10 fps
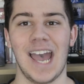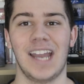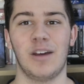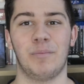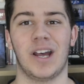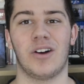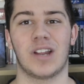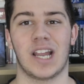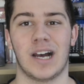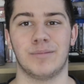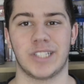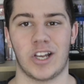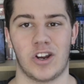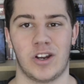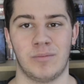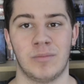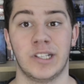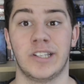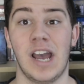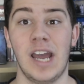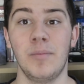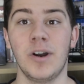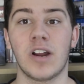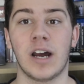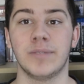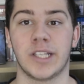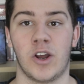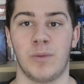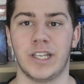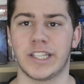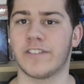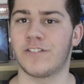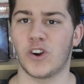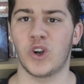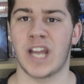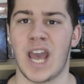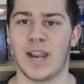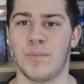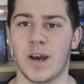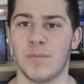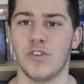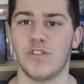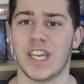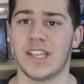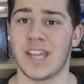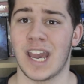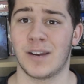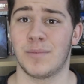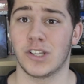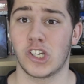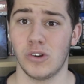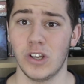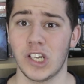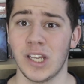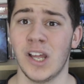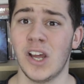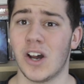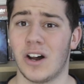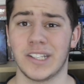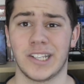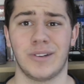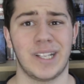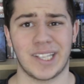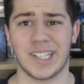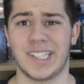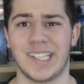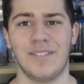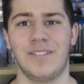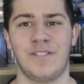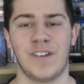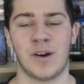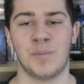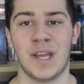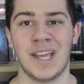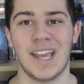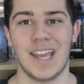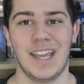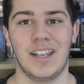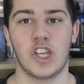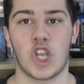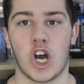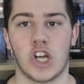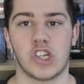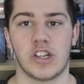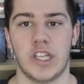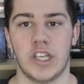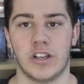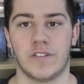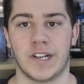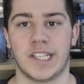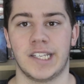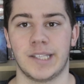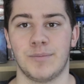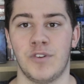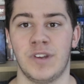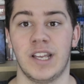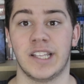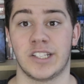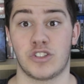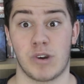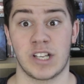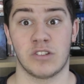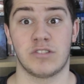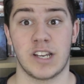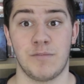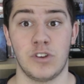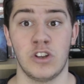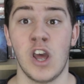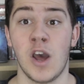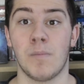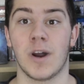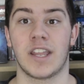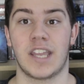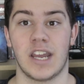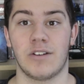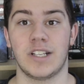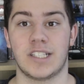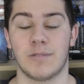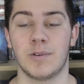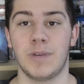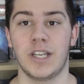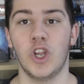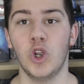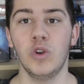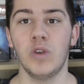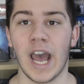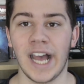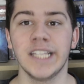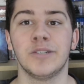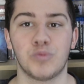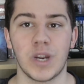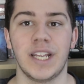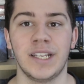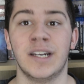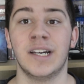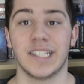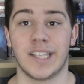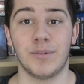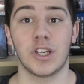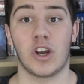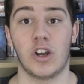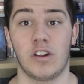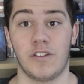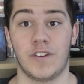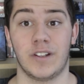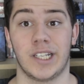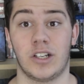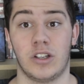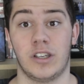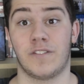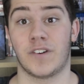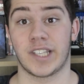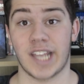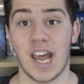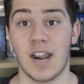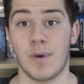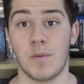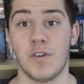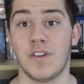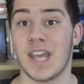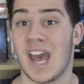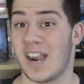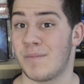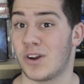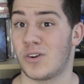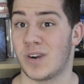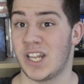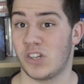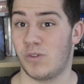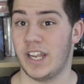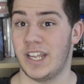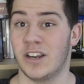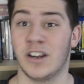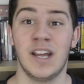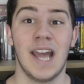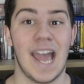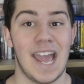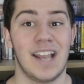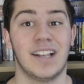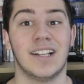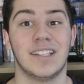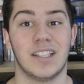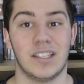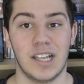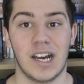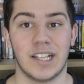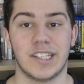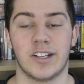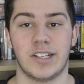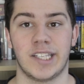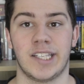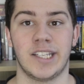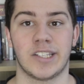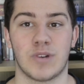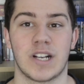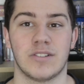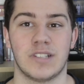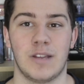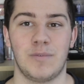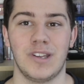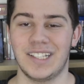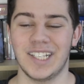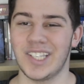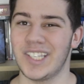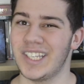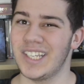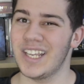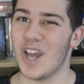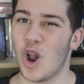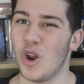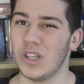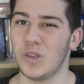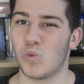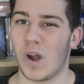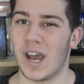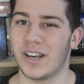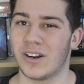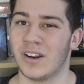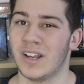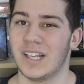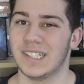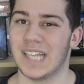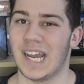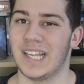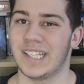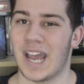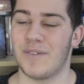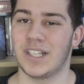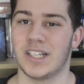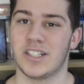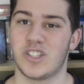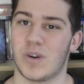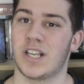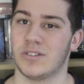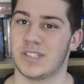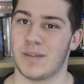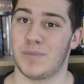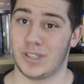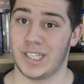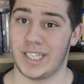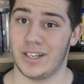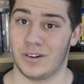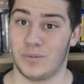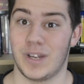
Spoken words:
Annabelle Comes Home. So Annabelle Comes Home is the 3rd Annabelle movie in the Annabelle trilogy. Also, it's the 7th film in the Conjuring universe, and this movie is a directorial debut by Gary Duberman, who has written some of the Conjuring films, including the first Annabelle movie, Annabelle Creation right here, and The Nun. So this is his directorial debut. This isn't the only writer that is having the directorial debut this year.